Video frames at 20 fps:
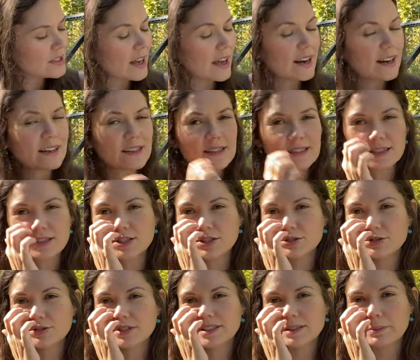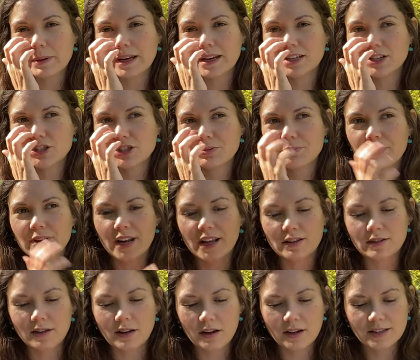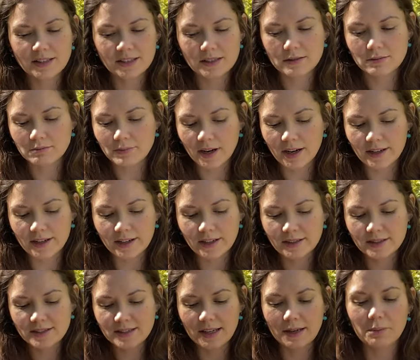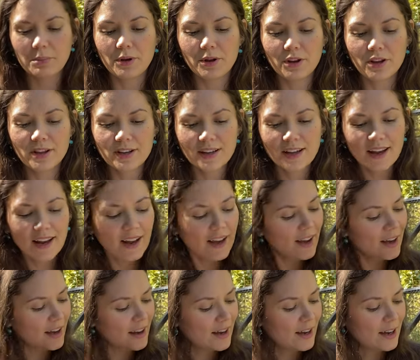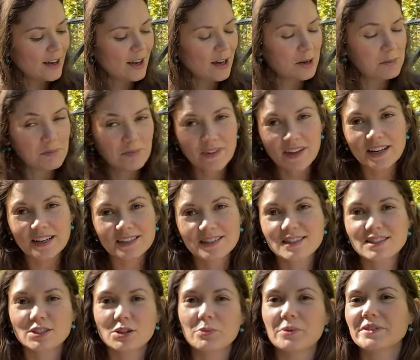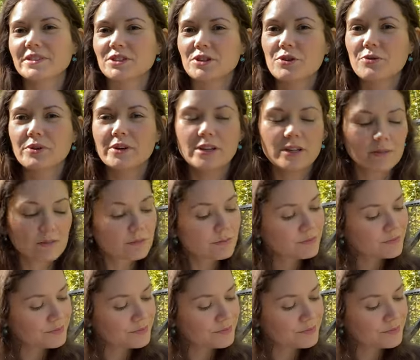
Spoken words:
And I did do spinach, but I lost my sample and it still wasn't green.